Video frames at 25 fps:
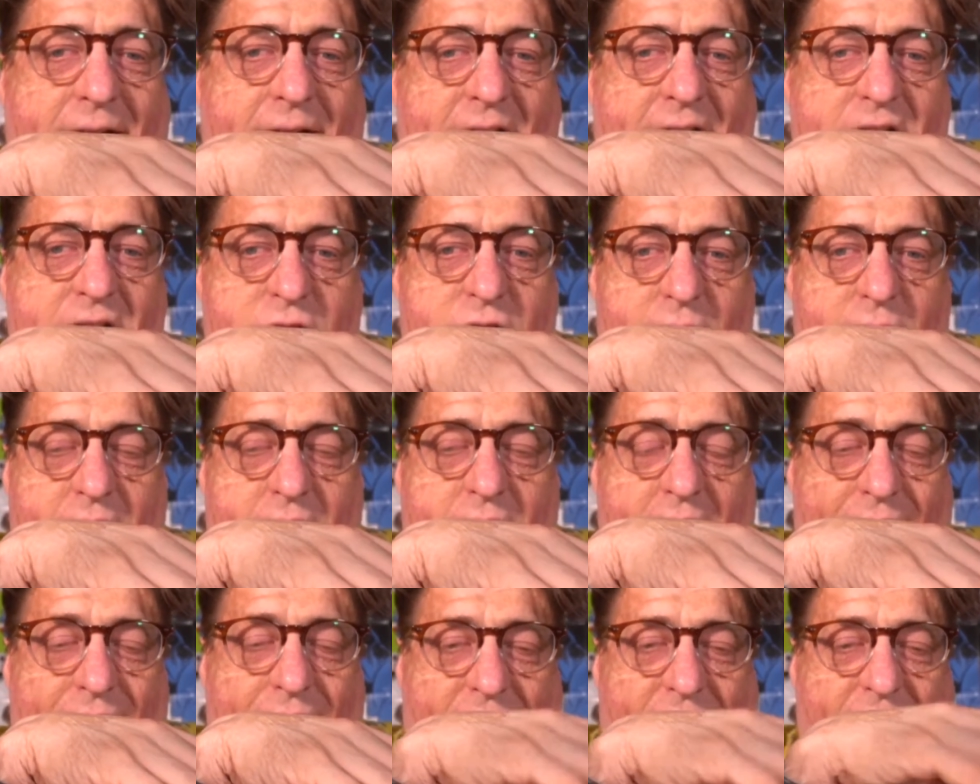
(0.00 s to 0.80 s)
I do
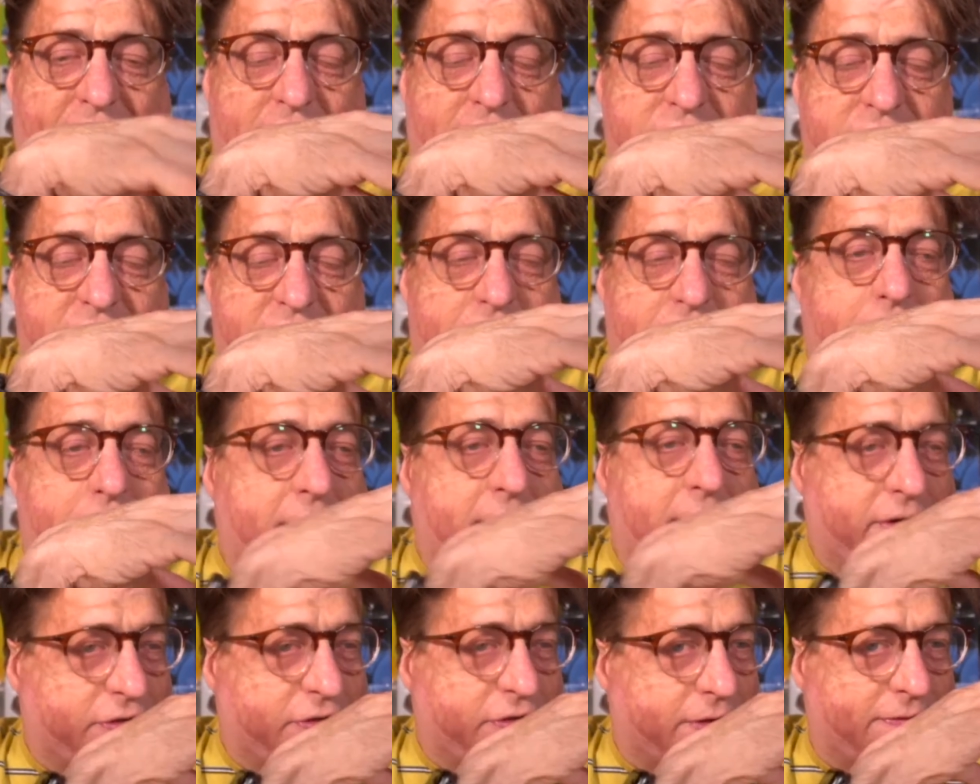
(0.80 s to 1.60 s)
think if it continued
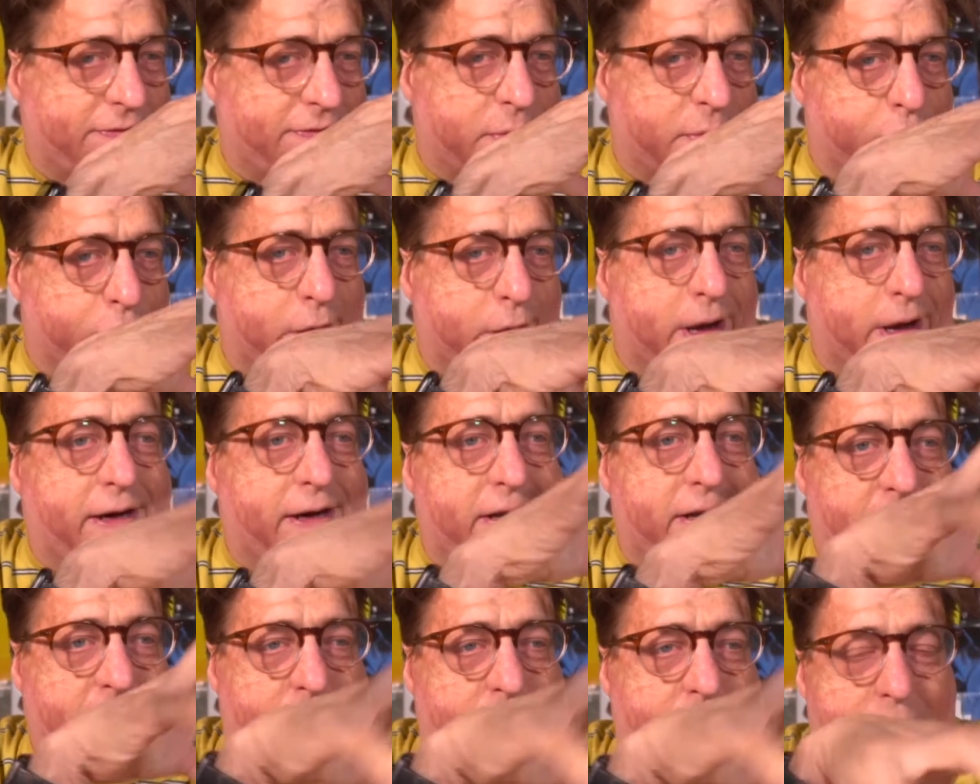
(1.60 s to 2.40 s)
at sort of the
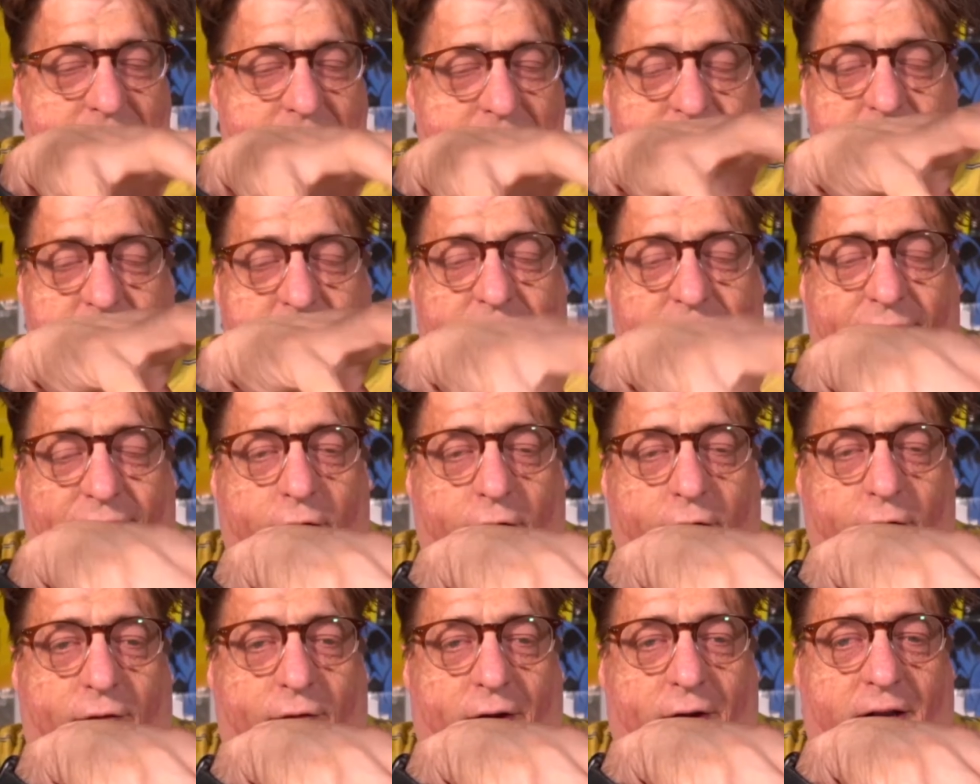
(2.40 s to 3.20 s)
breakneck pace of the
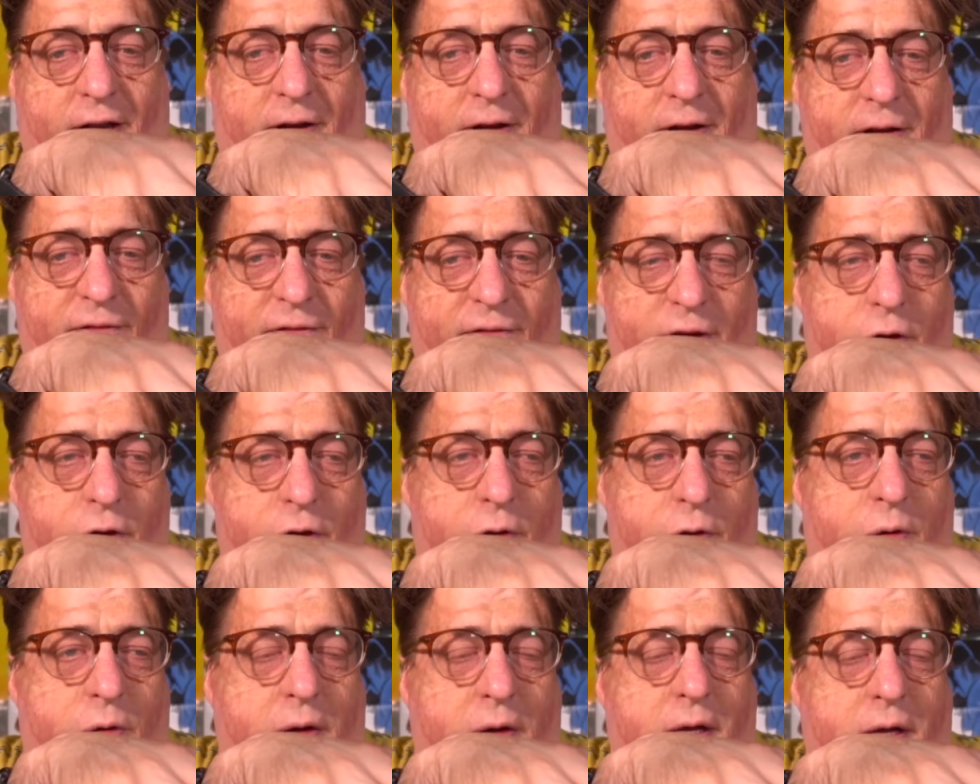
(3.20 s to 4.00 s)
first
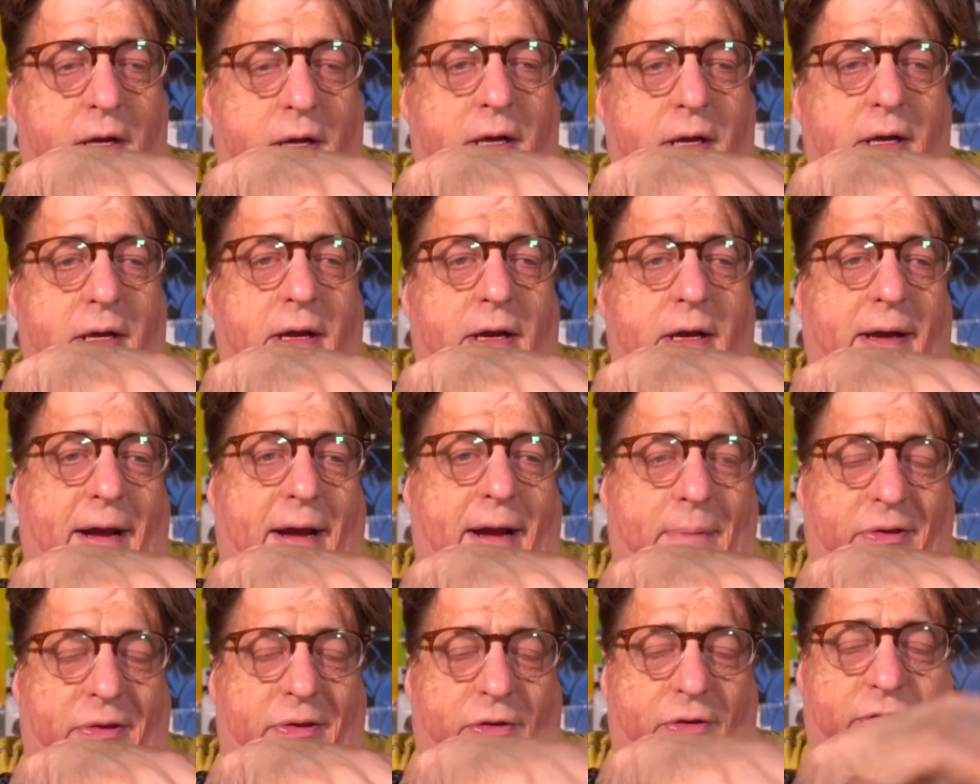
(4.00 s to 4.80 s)
few
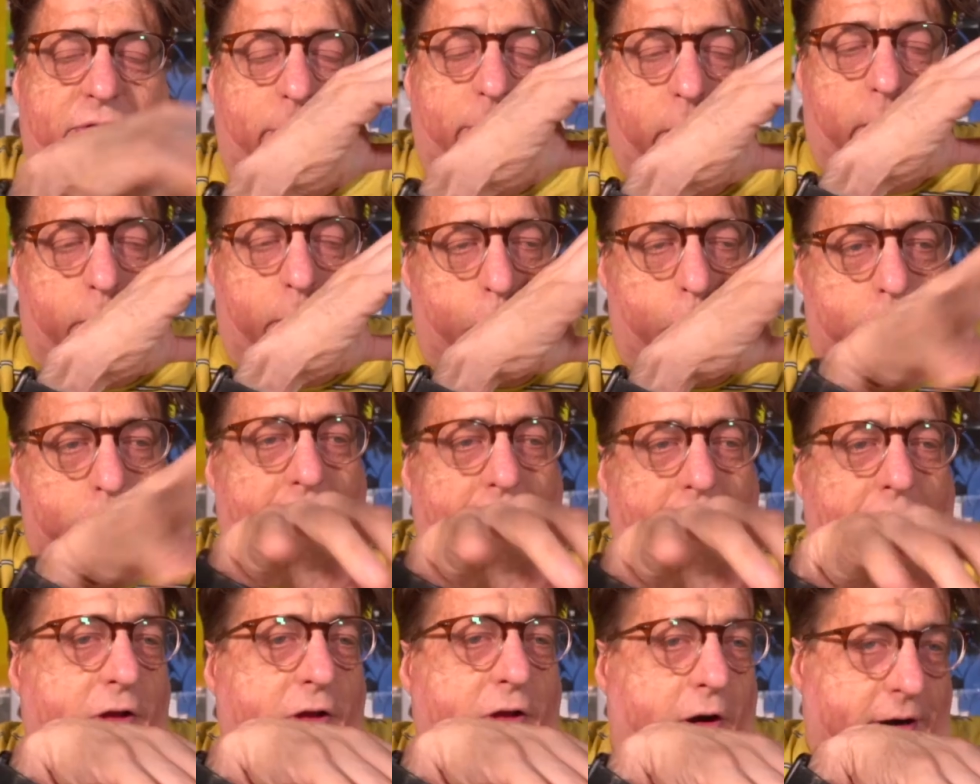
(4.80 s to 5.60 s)
episodes, it would have
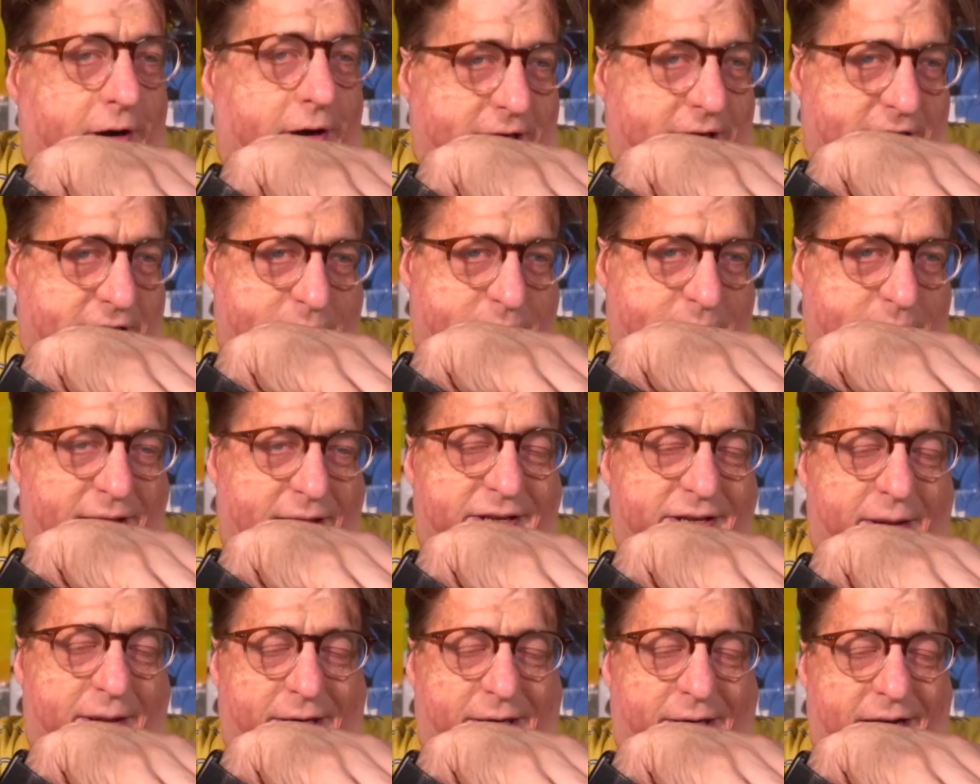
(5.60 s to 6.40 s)
worn out the audience by
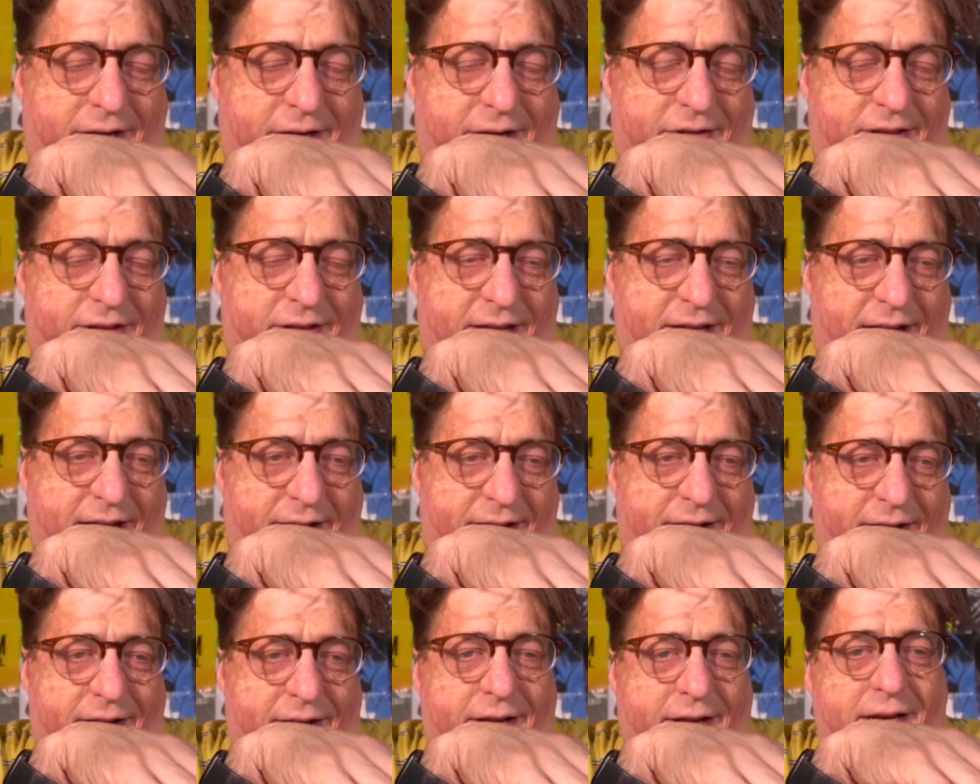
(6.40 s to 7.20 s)
the time it got to the
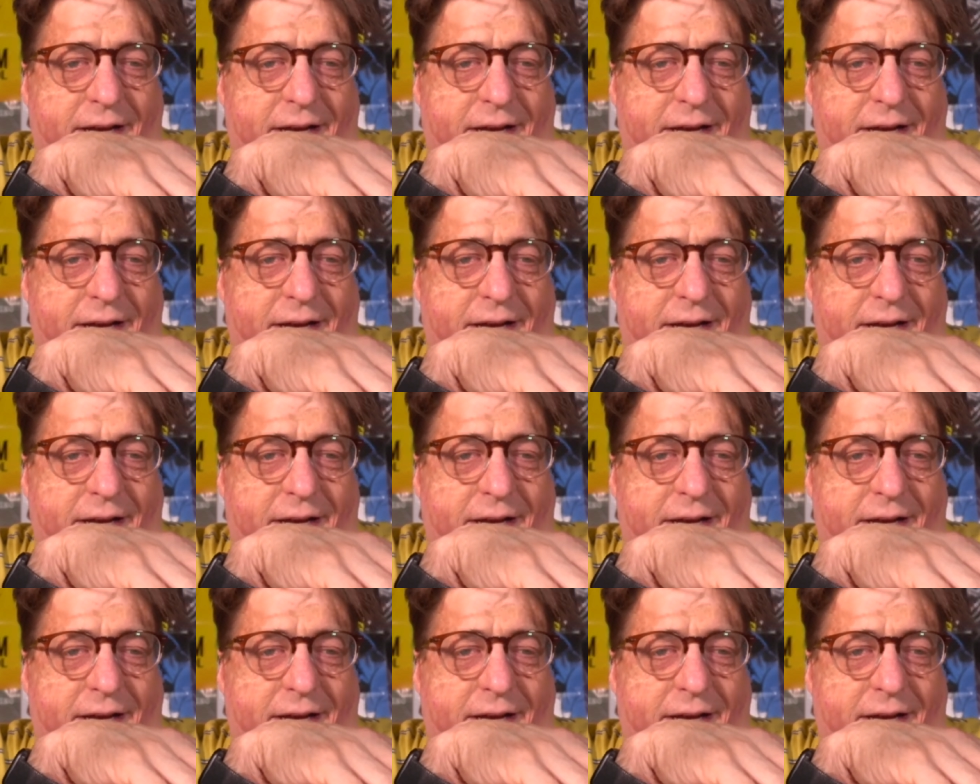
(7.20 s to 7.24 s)
end.